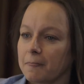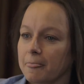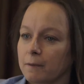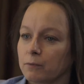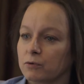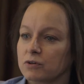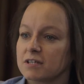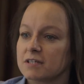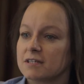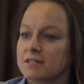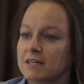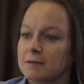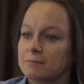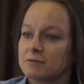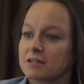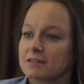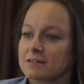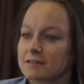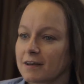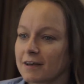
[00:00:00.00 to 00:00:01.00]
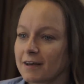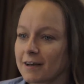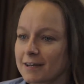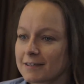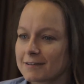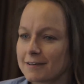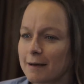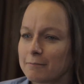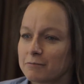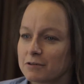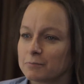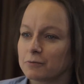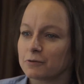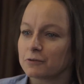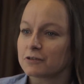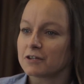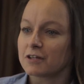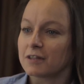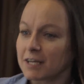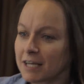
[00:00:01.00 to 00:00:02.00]
what is deemed acceptable
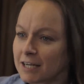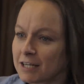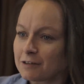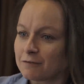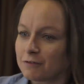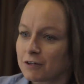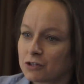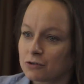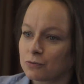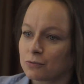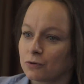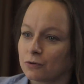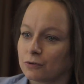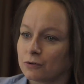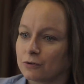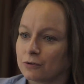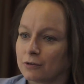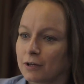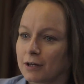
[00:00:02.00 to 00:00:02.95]
to the individual.